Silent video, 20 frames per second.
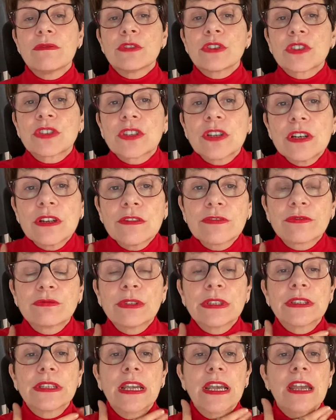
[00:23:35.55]
a scarf
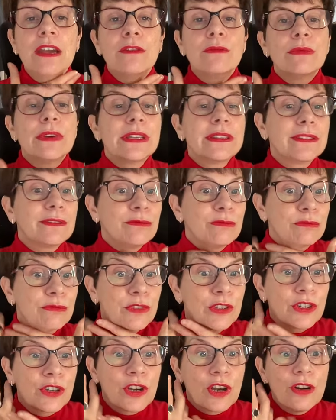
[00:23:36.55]
with with
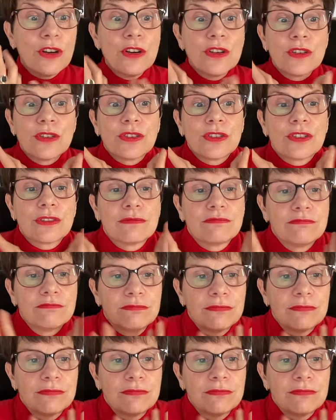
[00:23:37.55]
colors,